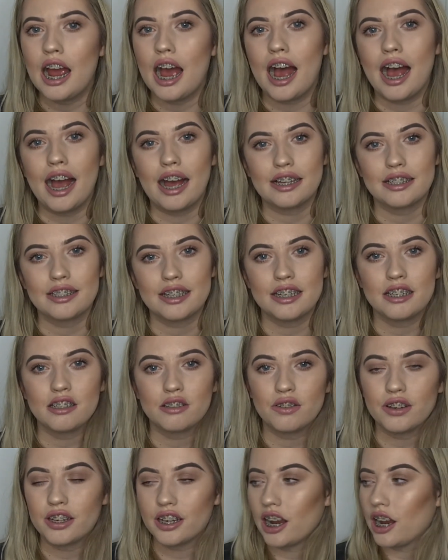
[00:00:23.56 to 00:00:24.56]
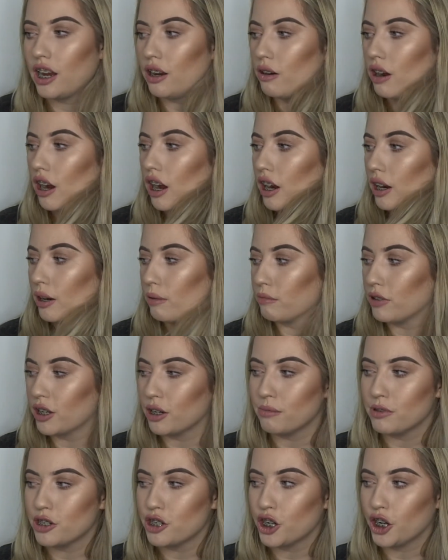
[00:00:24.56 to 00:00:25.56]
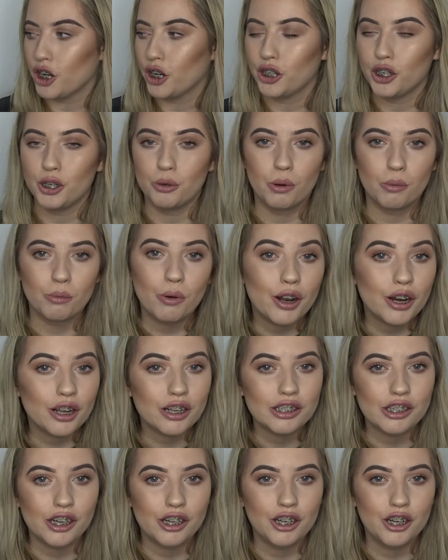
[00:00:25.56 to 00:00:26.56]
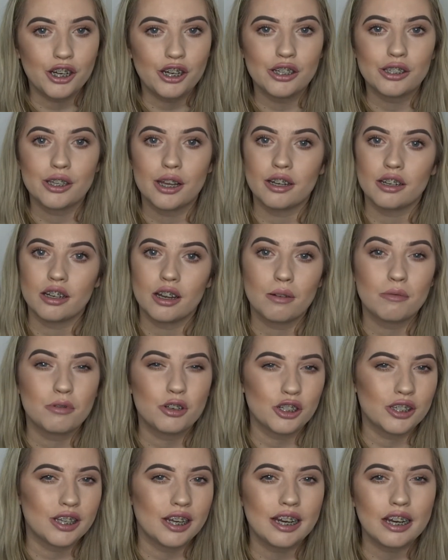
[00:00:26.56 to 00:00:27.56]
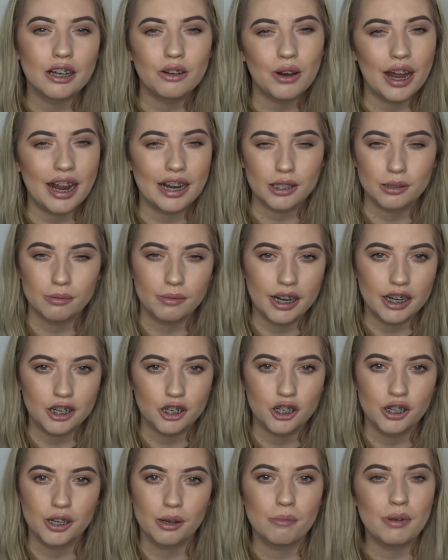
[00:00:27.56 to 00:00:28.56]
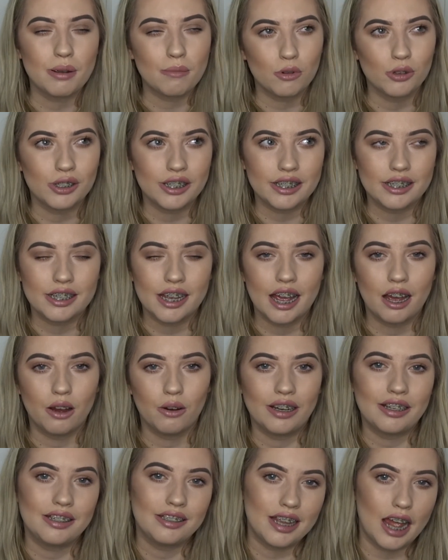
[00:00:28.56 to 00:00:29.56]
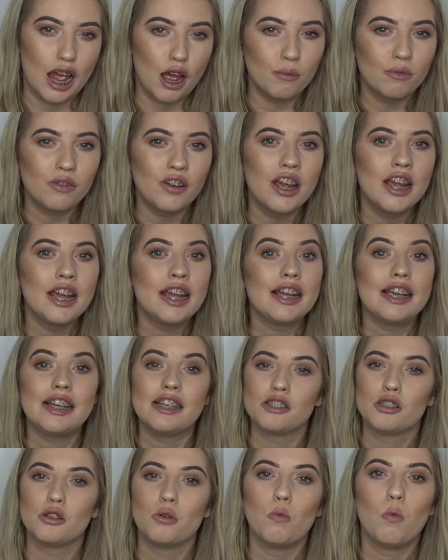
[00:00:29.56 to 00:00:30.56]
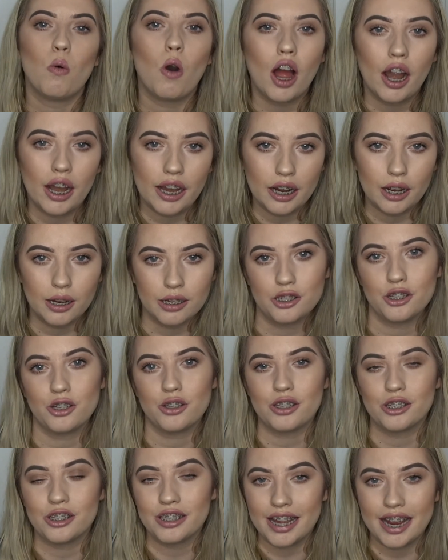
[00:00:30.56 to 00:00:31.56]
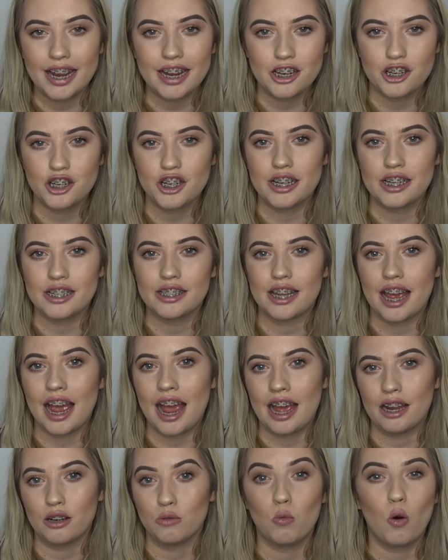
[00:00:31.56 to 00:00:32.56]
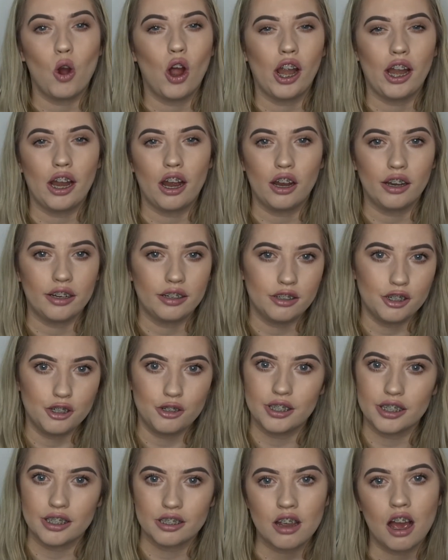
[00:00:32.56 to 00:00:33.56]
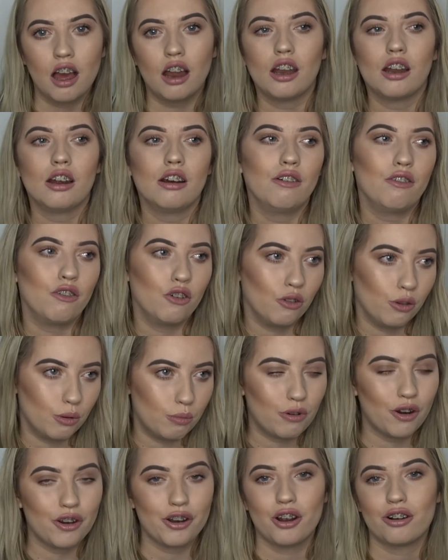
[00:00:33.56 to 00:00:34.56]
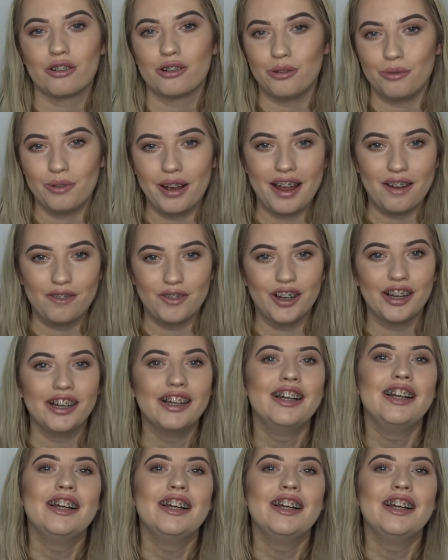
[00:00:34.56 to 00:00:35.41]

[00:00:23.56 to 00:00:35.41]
And in this video I'm going to be showing you what products I use and just a little explanation, a bit more detail and depth into why I do the stages and why I use this colour or the product or whatever.